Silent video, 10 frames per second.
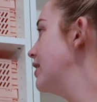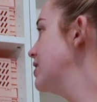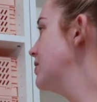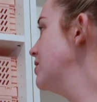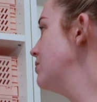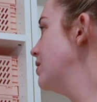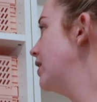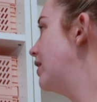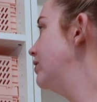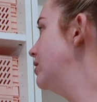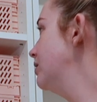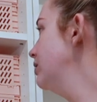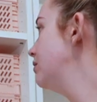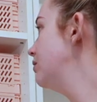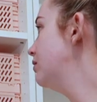These ones were
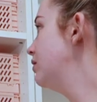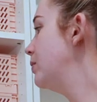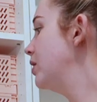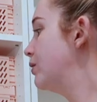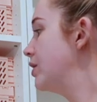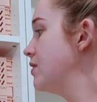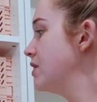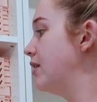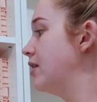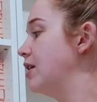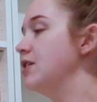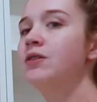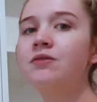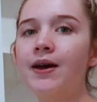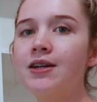eleven, the bigger ones, and then these
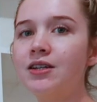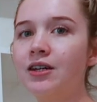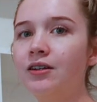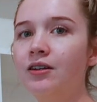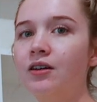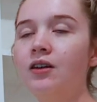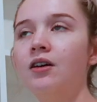ones were eighteen.